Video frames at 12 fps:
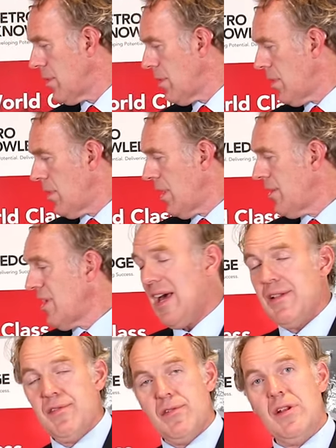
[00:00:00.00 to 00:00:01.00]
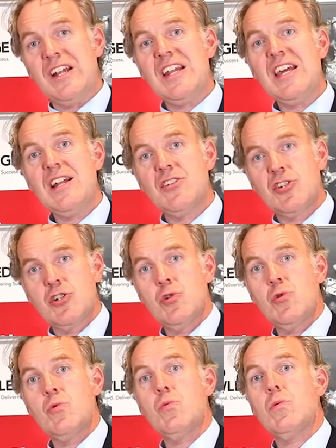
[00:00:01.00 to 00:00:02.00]
uh, in the end leads
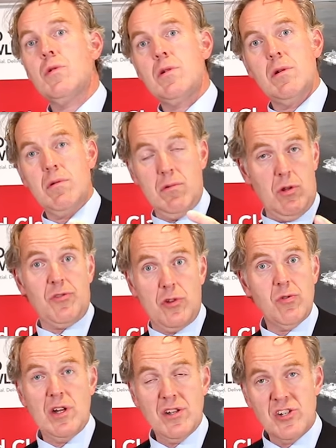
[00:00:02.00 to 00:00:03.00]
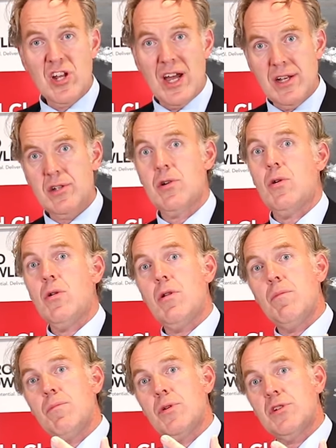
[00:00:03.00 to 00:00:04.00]
to not to the desired
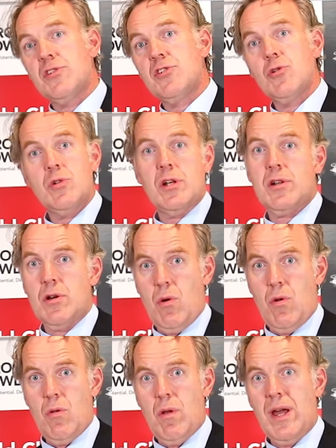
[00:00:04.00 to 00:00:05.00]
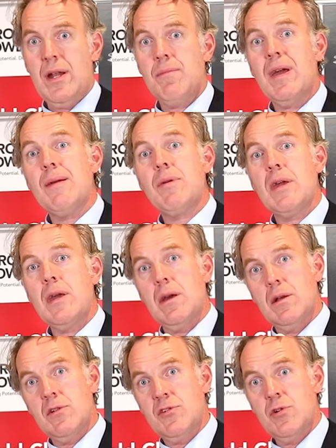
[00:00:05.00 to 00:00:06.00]
goal, but to another goal, and
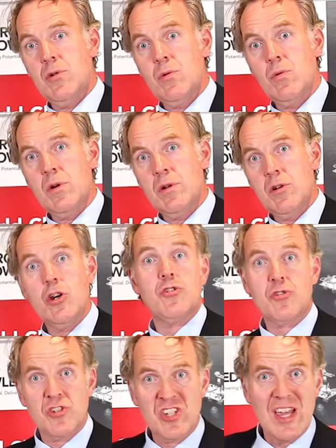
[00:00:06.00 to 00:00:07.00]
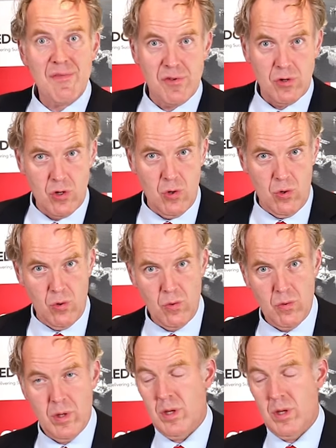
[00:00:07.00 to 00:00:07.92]
maybe to an, an safer goal,